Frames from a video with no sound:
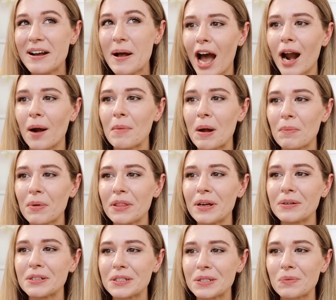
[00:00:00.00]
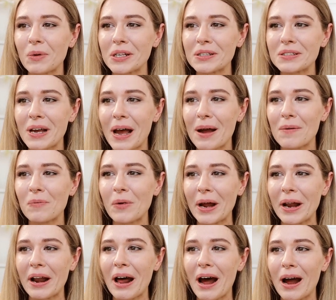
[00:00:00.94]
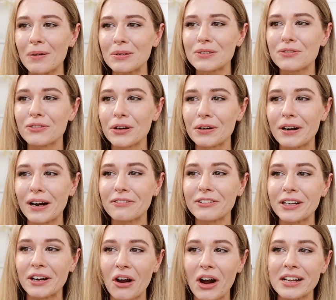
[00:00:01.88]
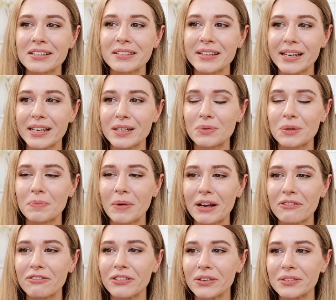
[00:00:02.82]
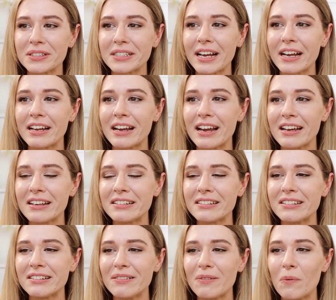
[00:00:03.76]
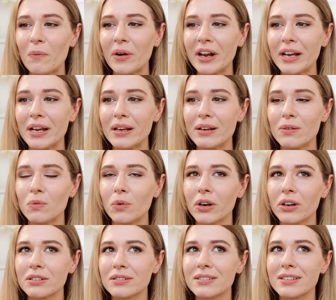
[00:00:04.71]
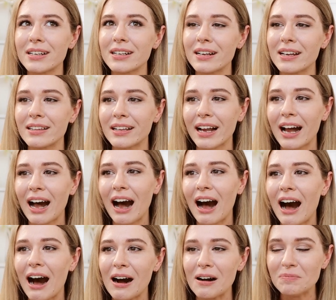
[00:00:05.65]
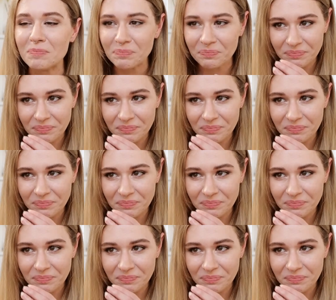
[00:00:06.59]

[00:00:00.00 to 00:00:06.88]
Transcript: I remember there was this one time when I was photographing in Iceland with my fiance and we were sitting in the car.